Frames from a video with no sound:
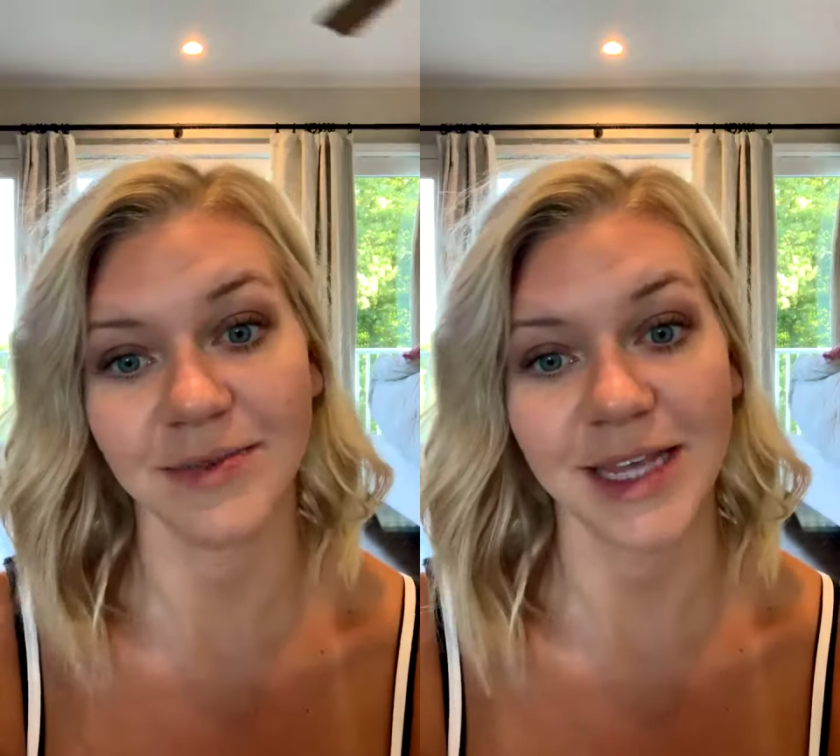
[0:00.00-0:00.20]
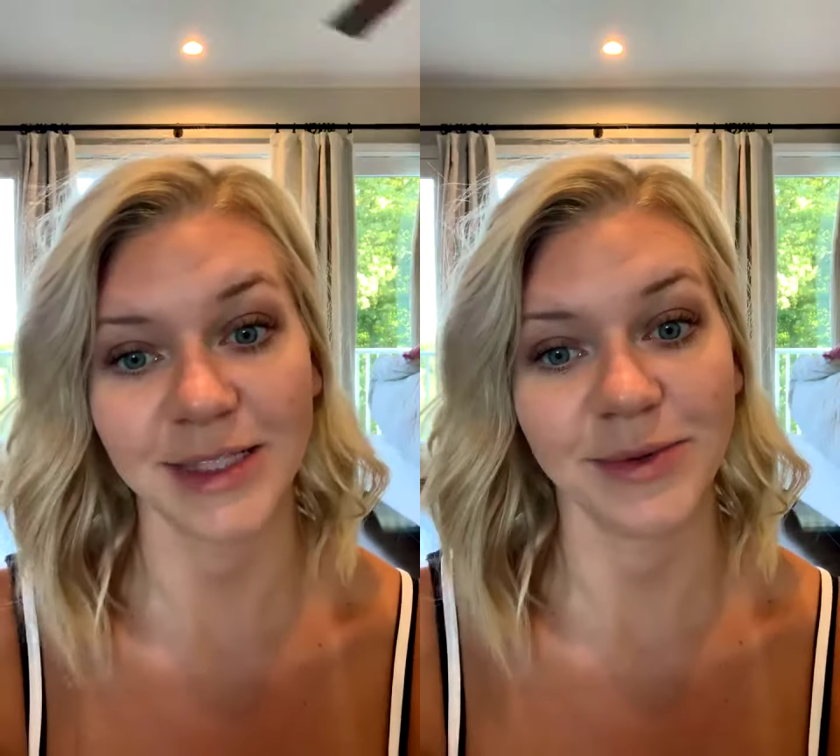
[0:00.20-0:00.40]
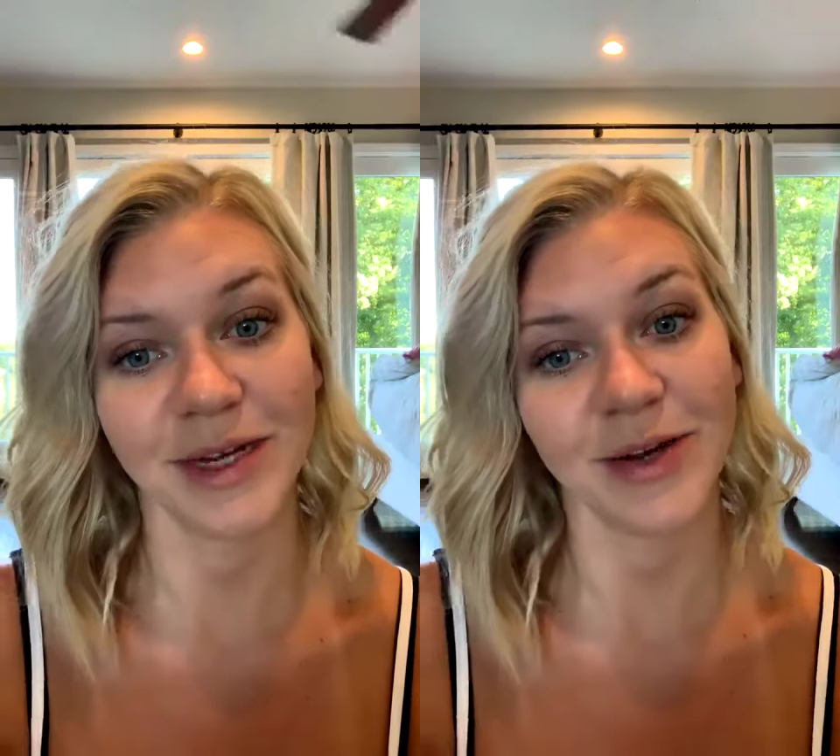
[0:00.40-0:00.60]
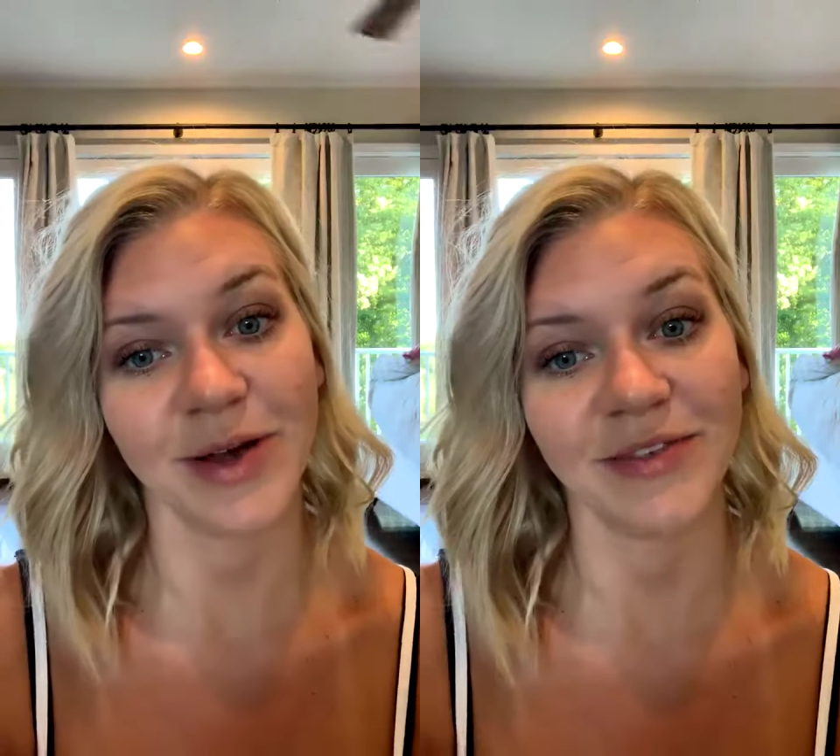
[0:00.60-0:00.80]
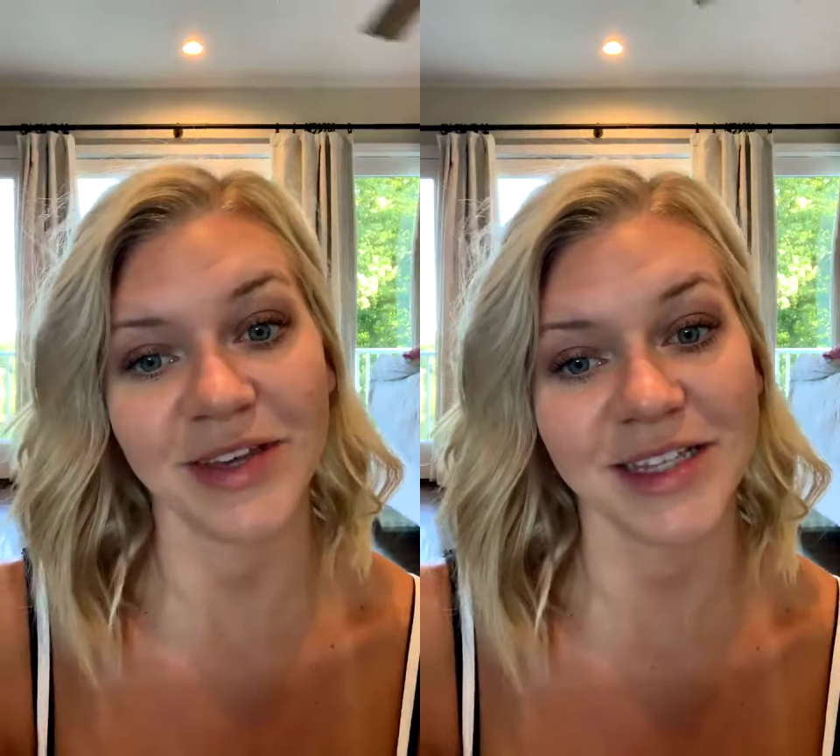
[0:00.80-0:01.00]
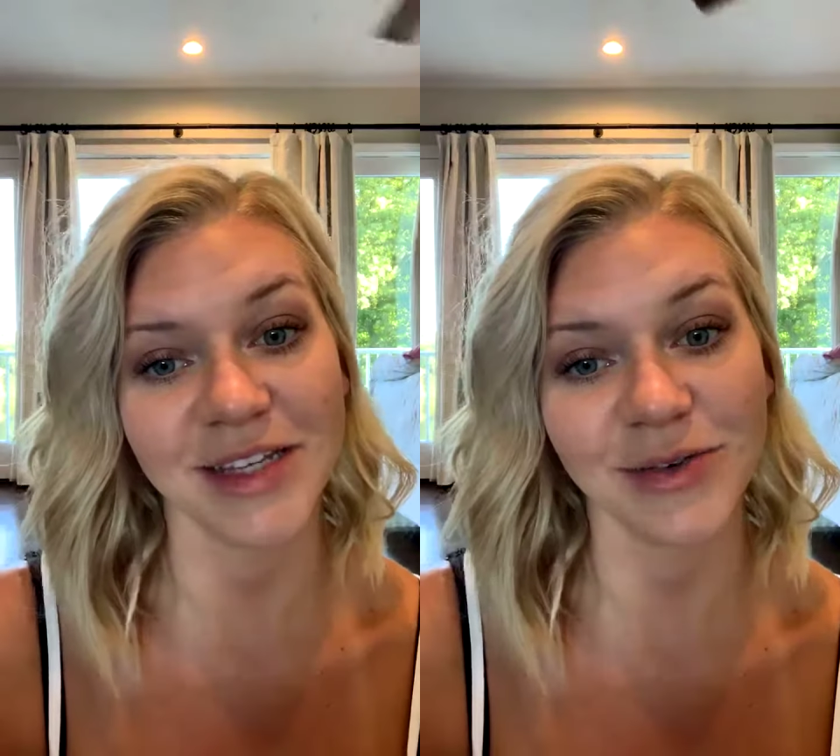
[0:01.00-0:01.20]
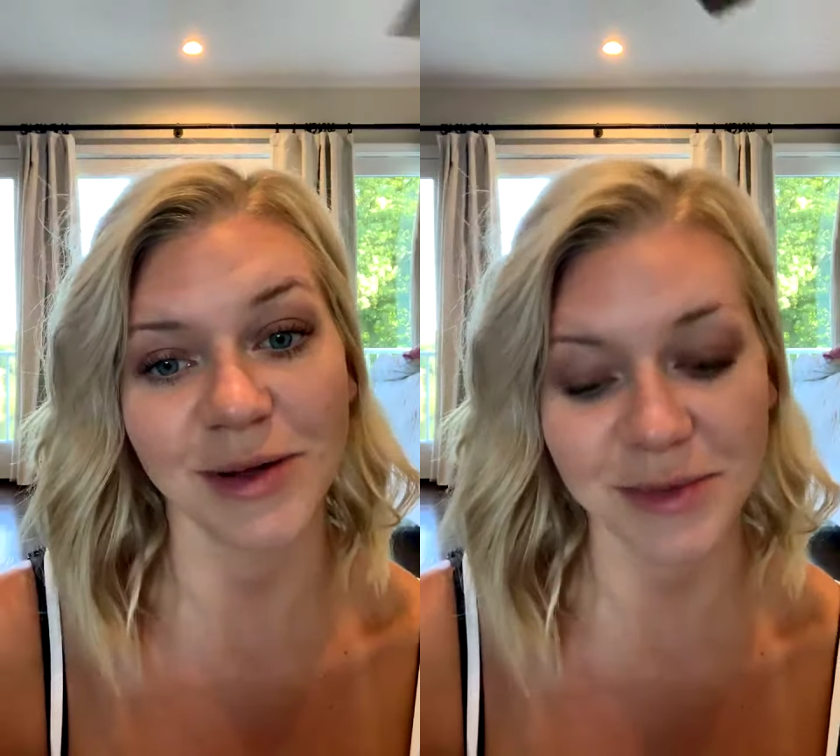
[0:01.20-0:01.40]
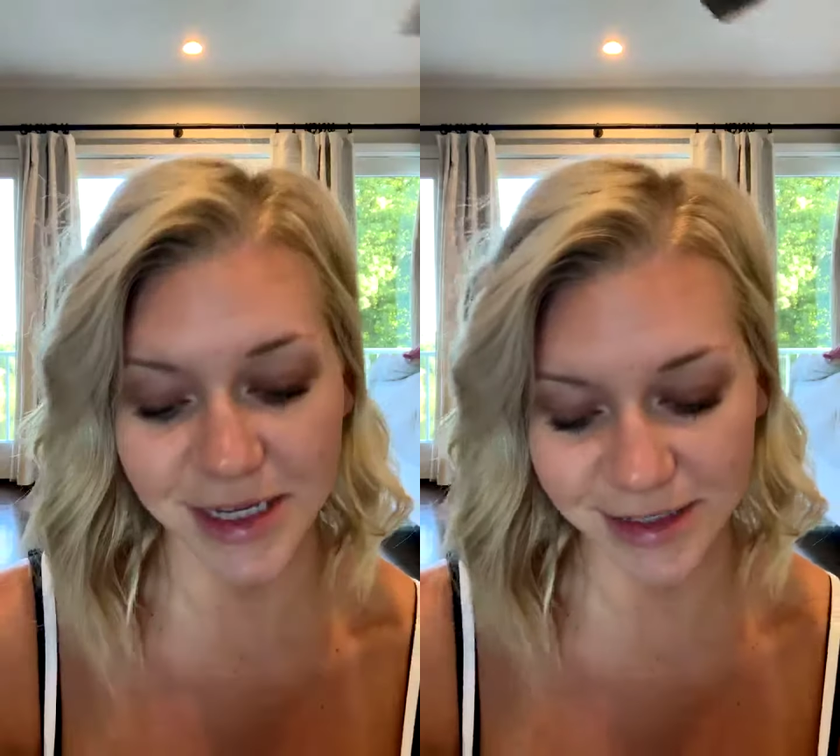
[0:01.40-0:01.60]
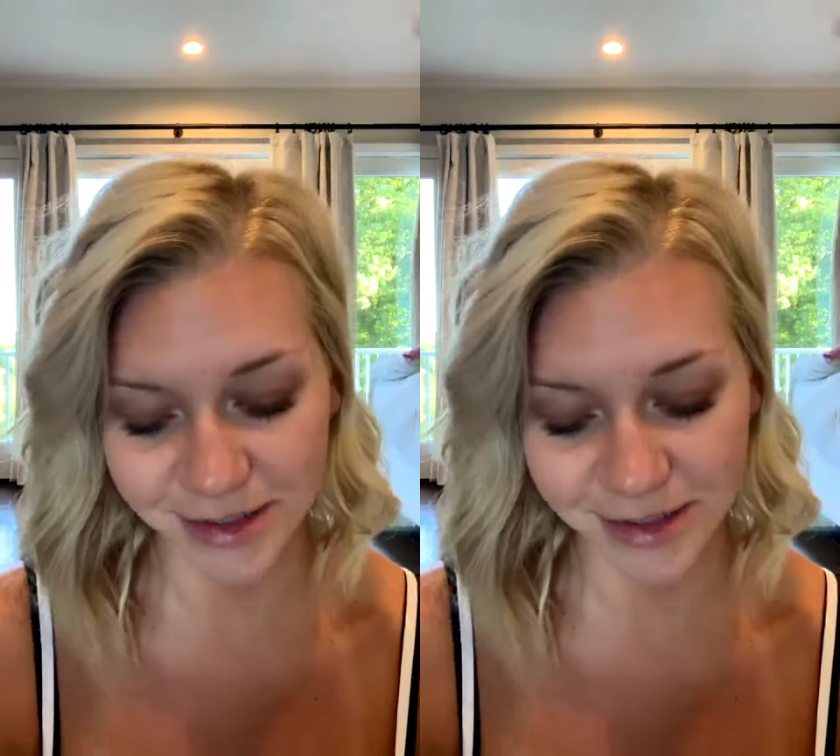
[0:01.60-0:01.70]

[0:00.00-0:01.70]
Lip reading: that's when I don't have kids interrupting.